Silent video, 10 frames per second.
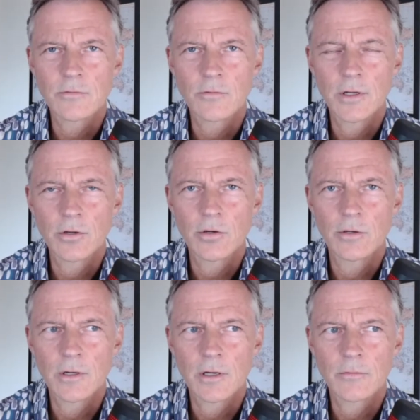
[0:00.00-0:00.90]
really
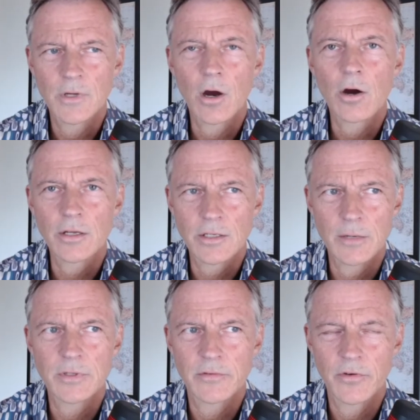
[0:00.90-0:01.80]
good.
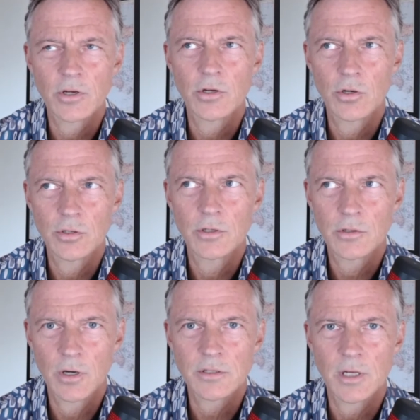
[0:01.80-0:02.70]
Archetypes is a very good
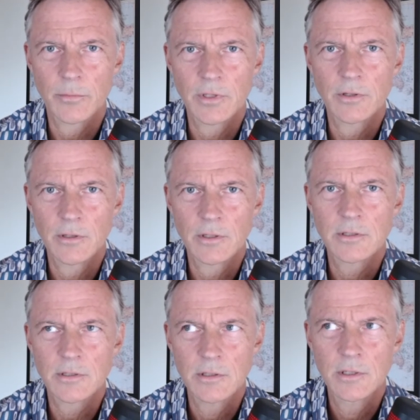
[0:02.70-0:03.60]
concept in
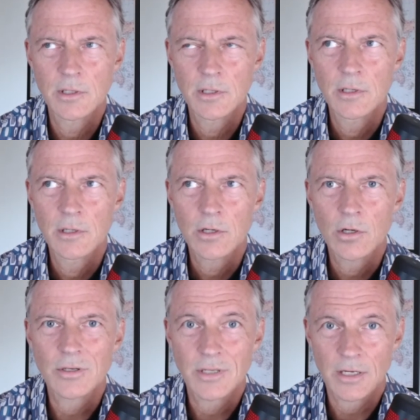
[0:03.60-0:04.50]
this
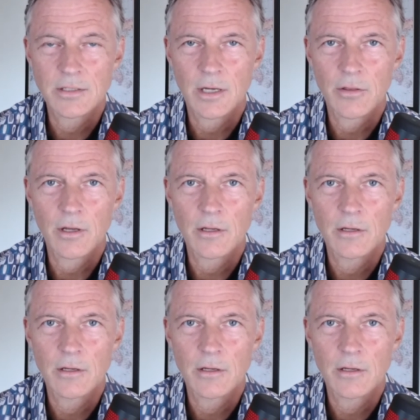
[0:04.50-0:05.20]
context, I think.